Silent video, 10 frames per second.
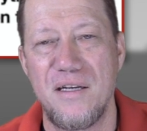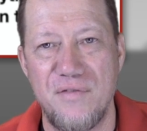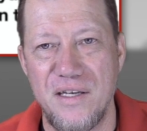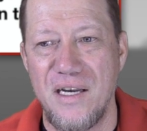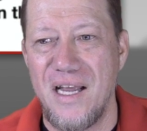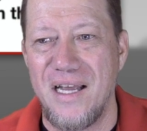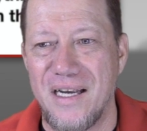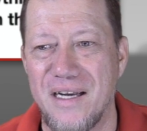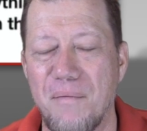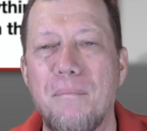and
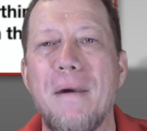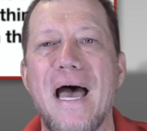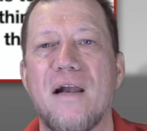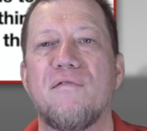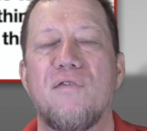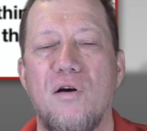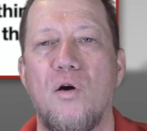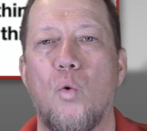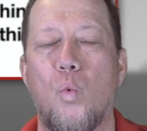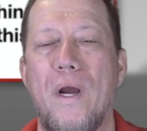combative
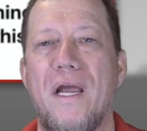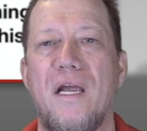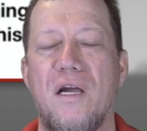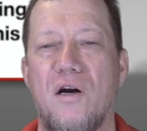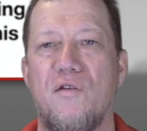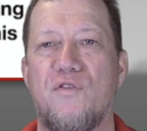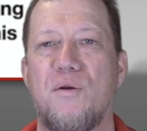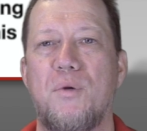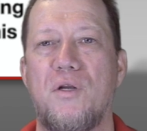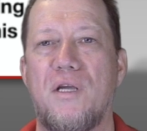way of
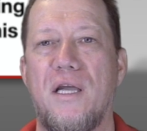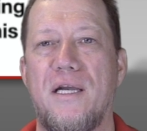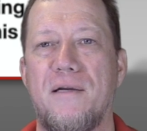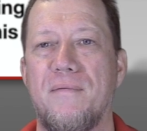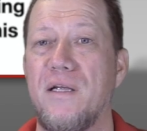communicating.